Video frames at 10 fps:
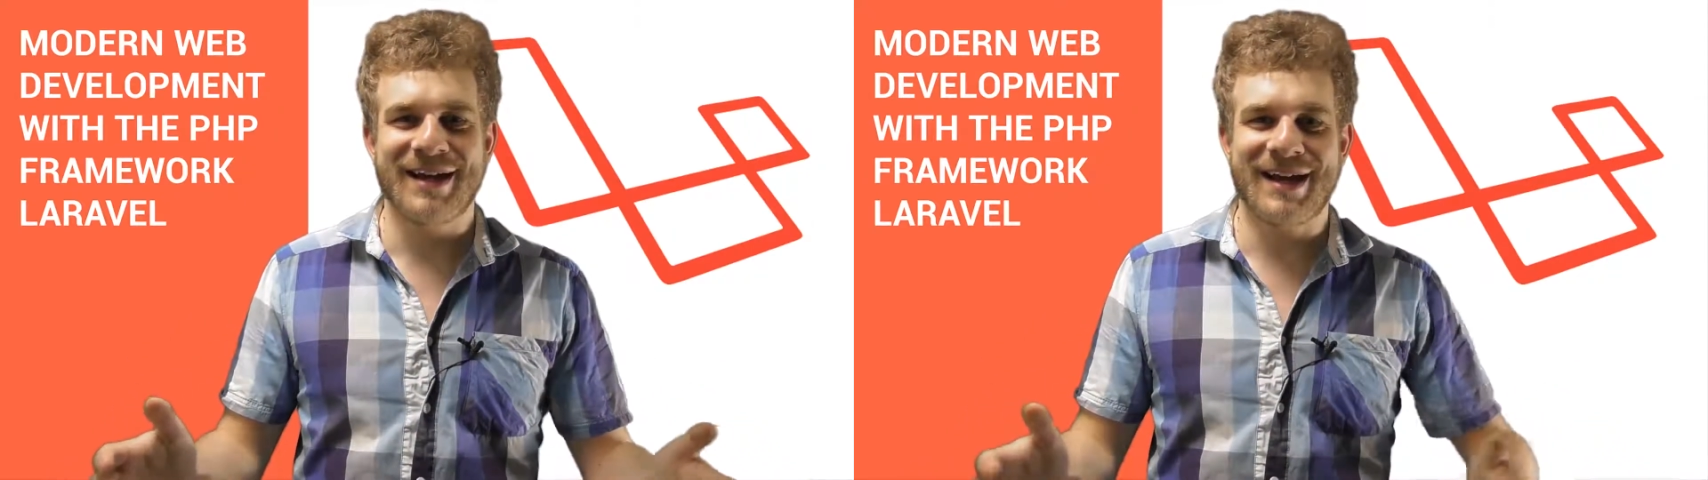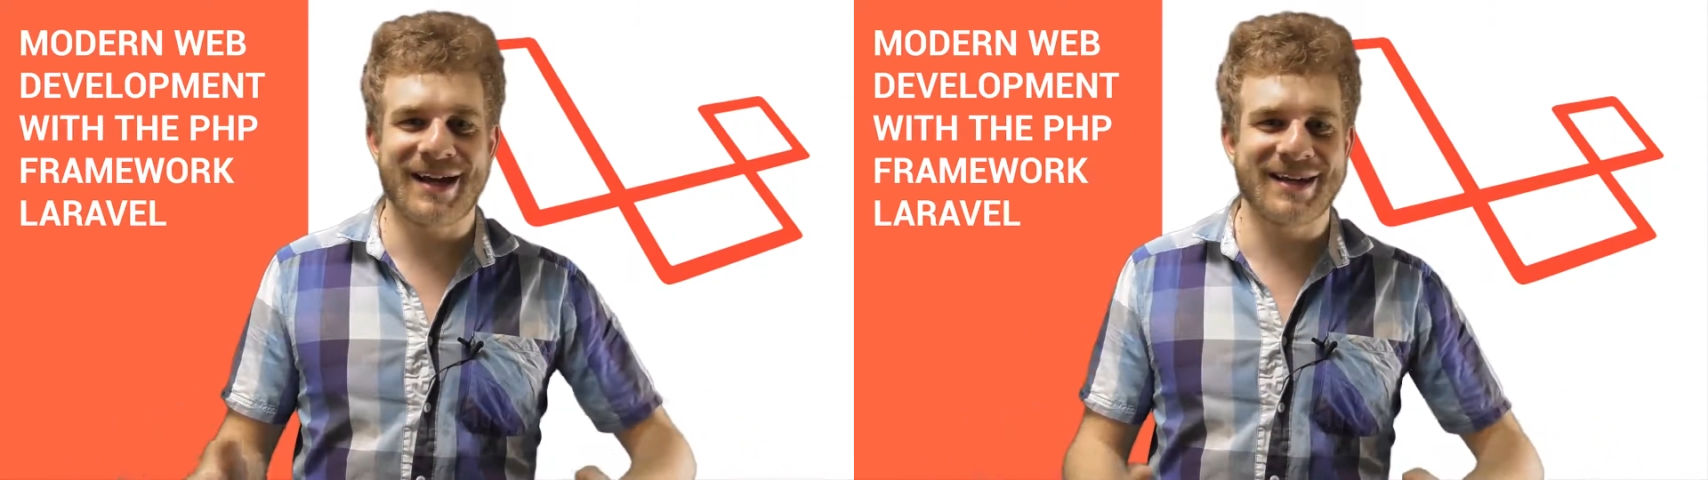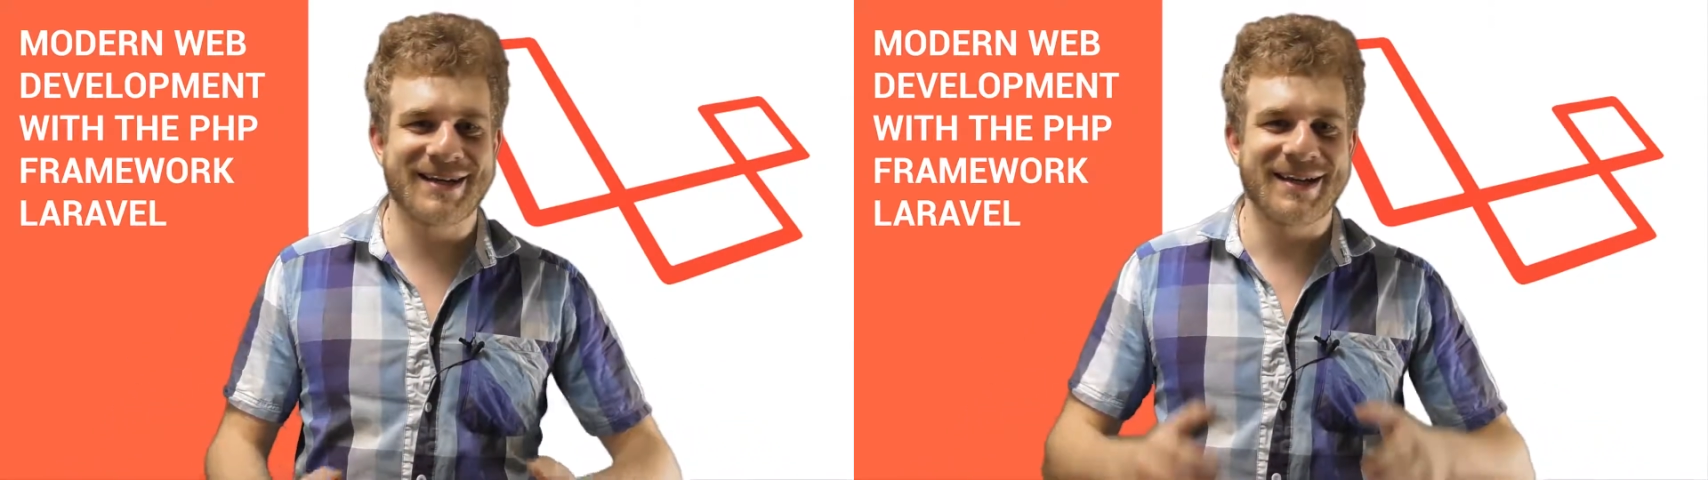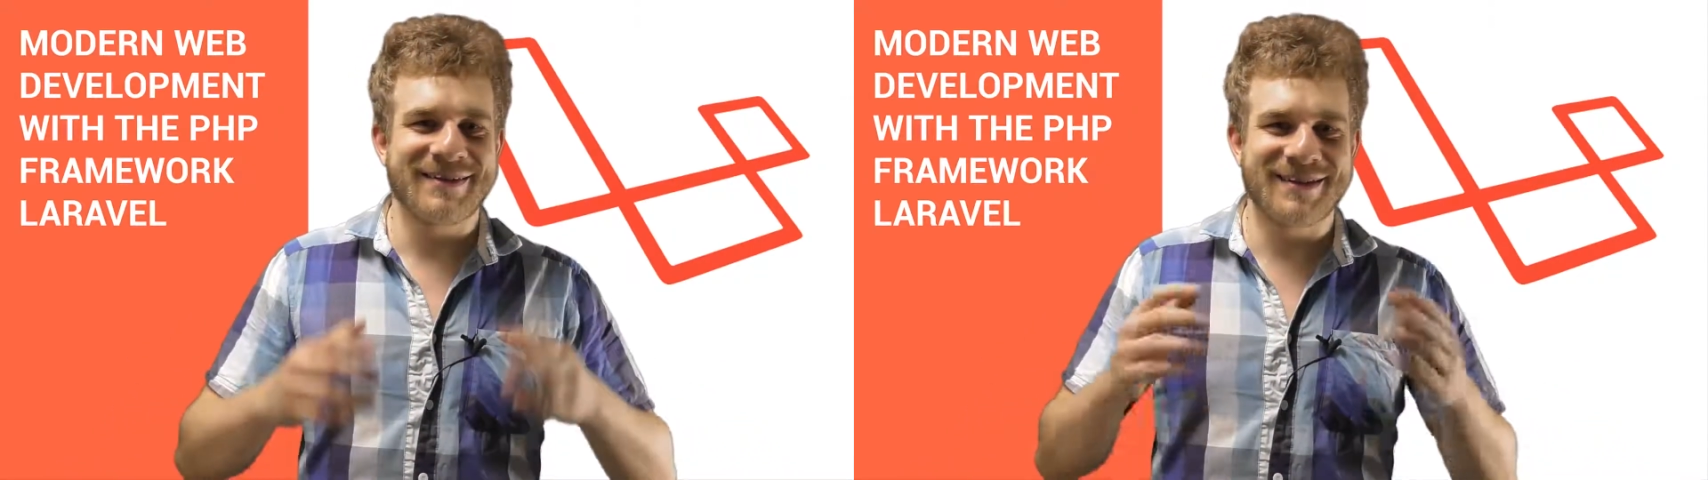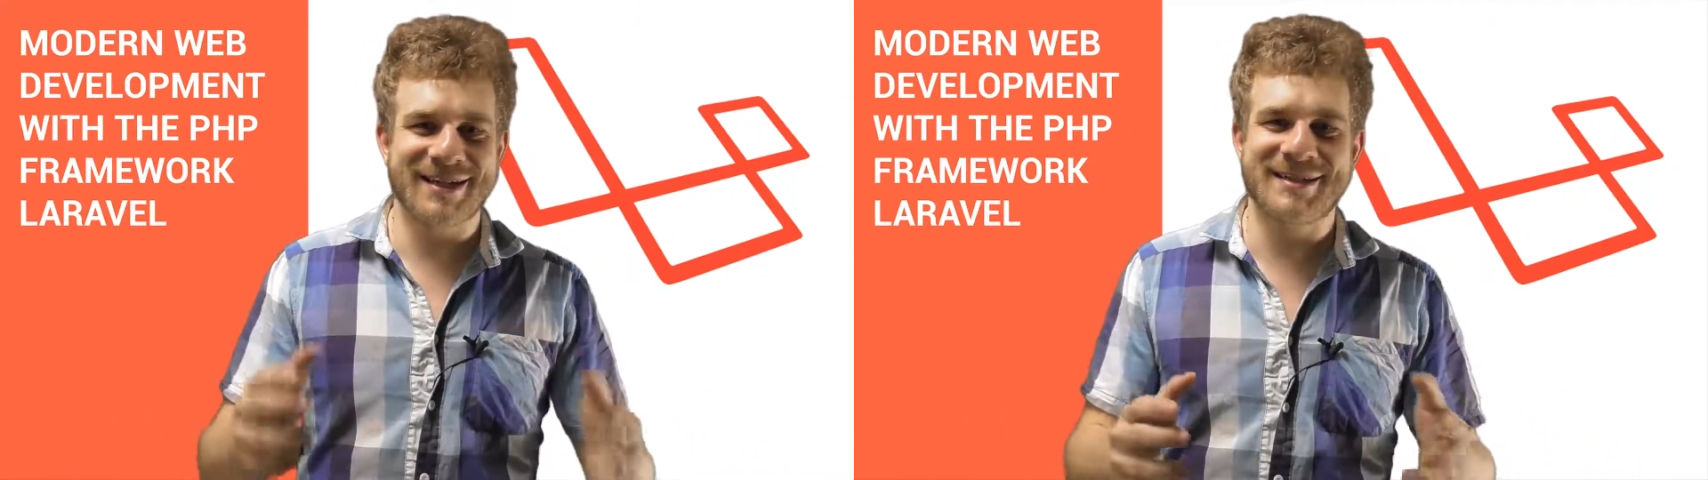And
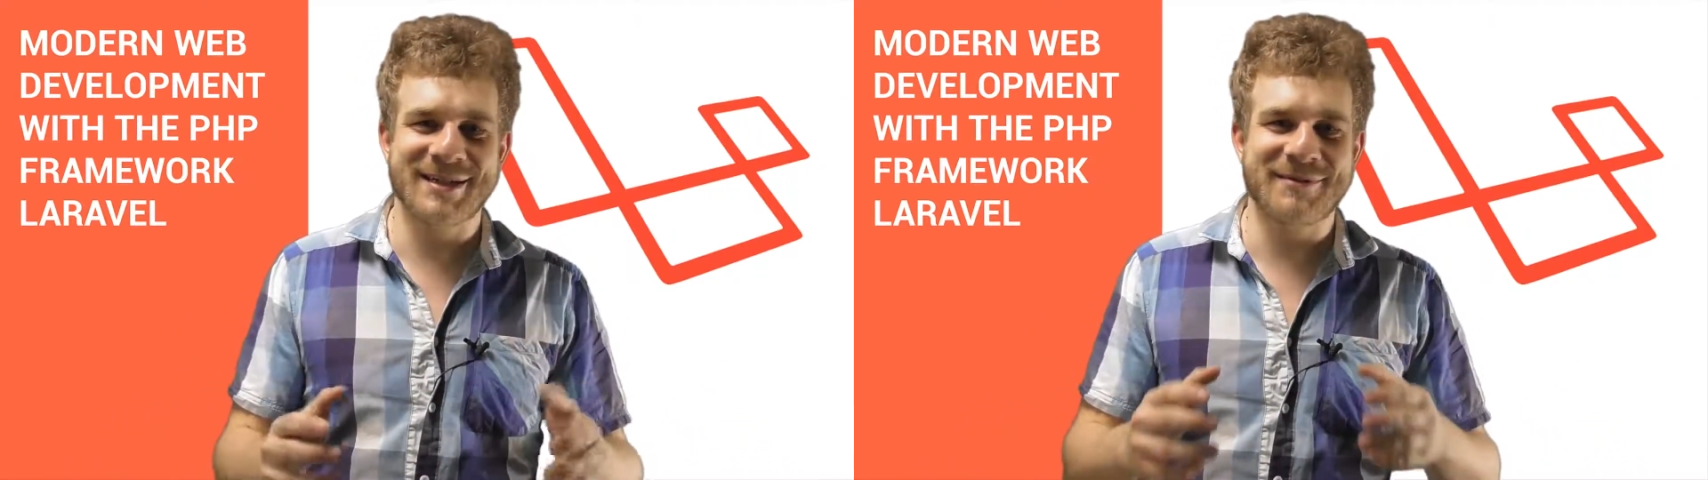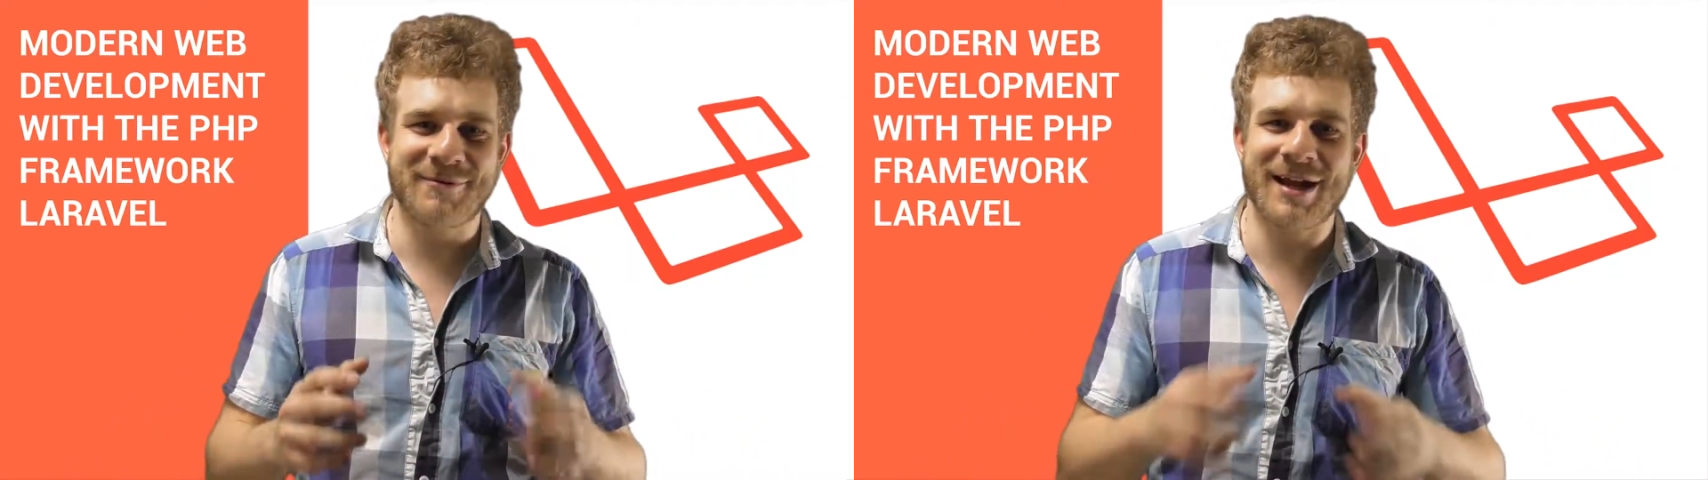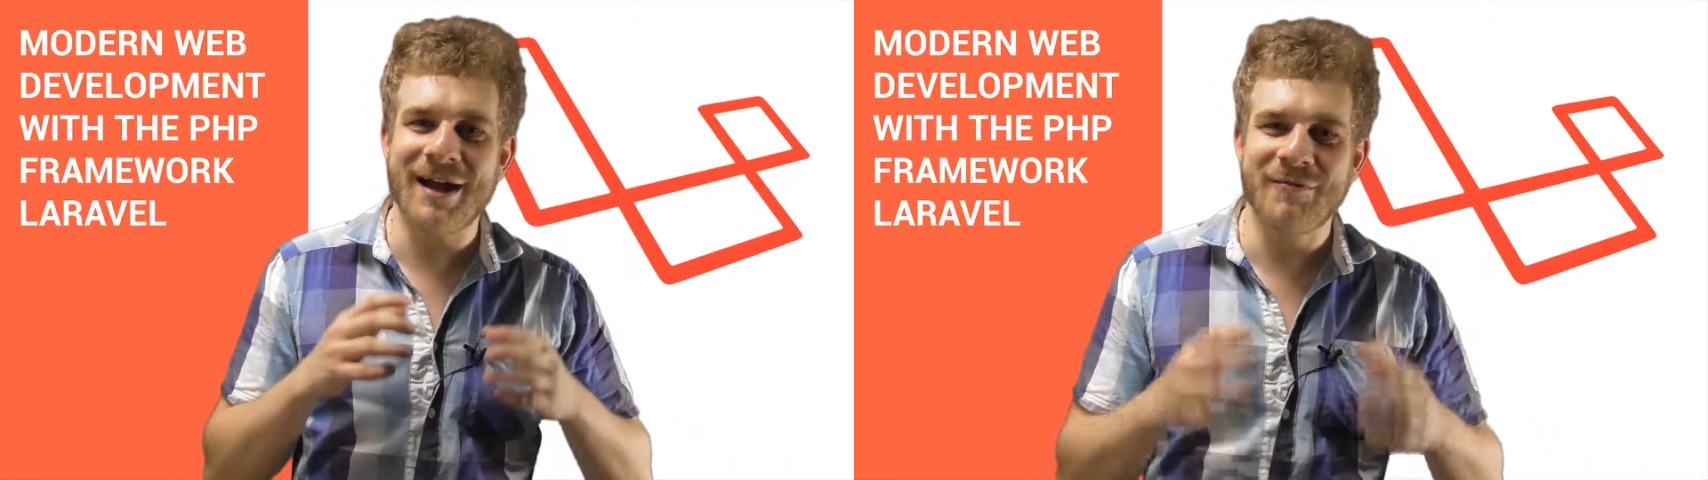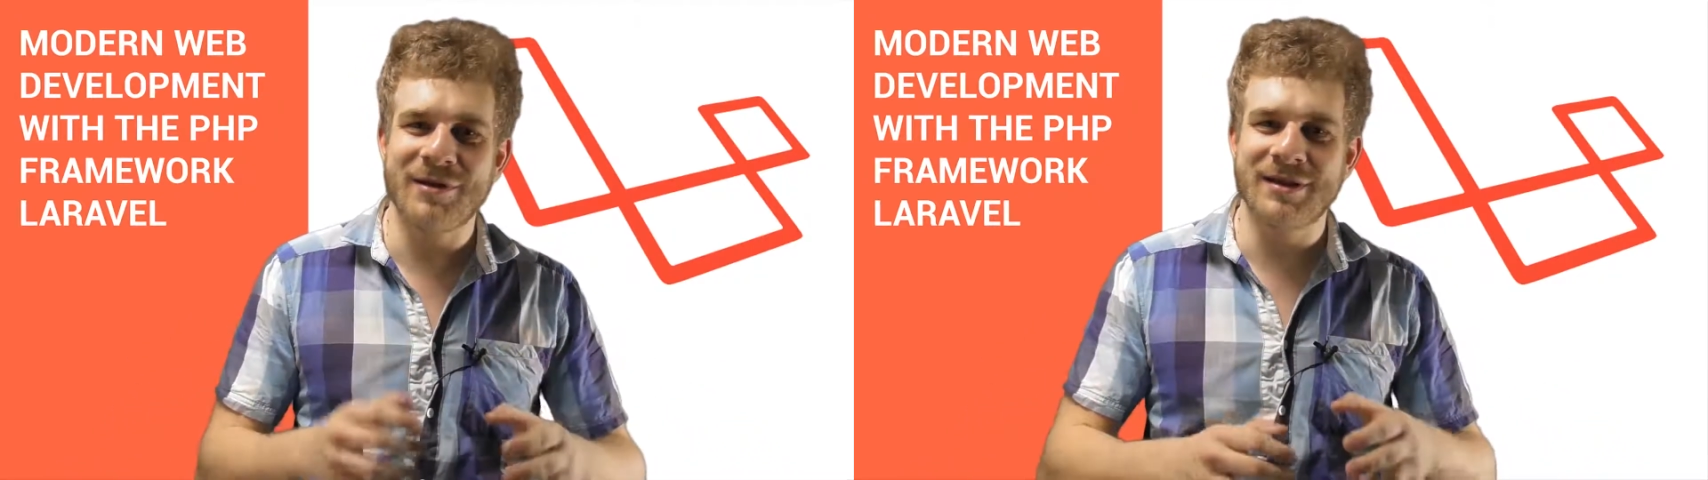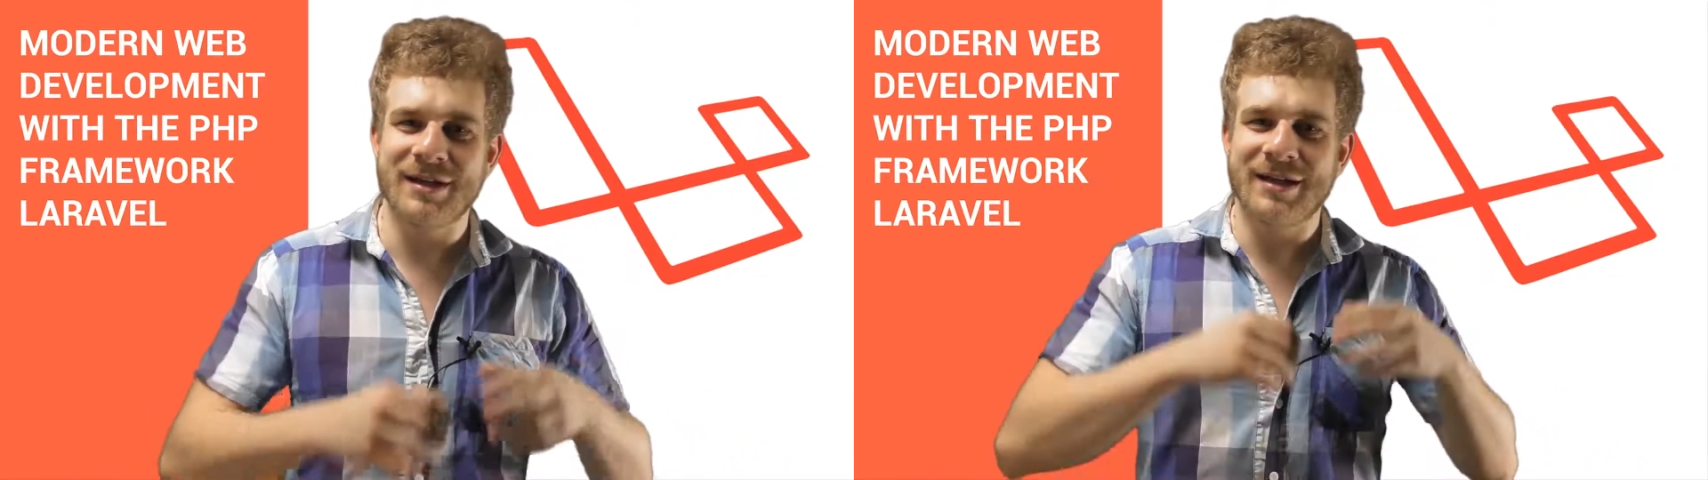this is what I
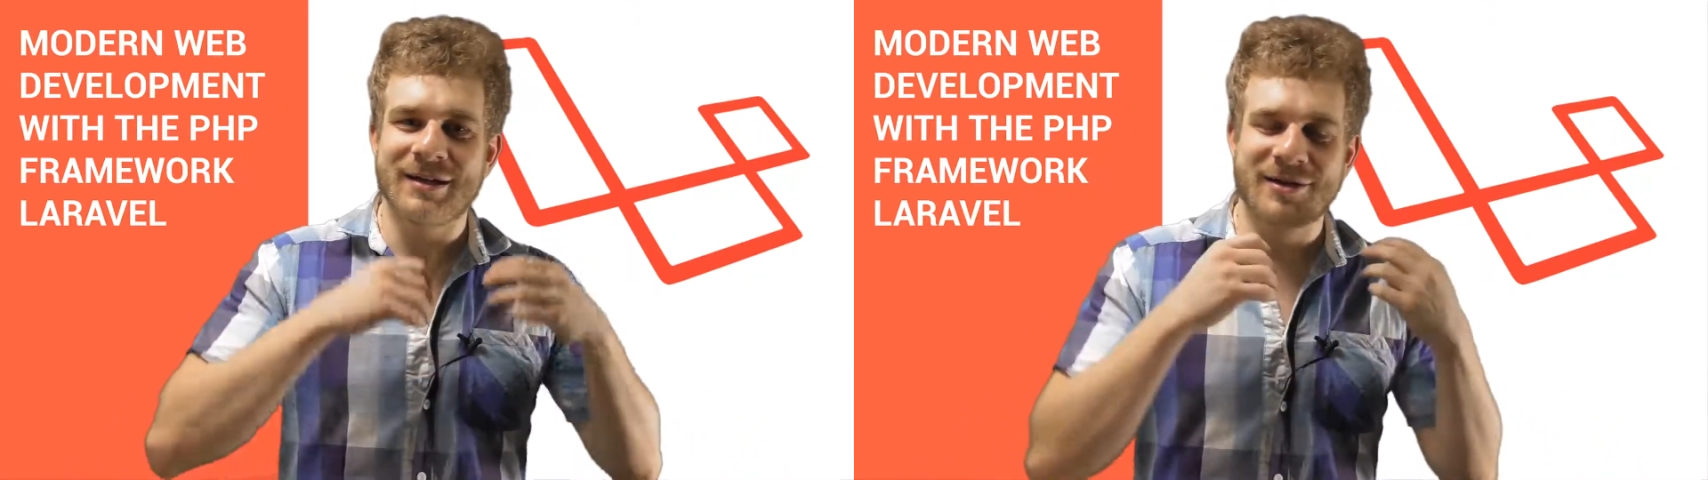will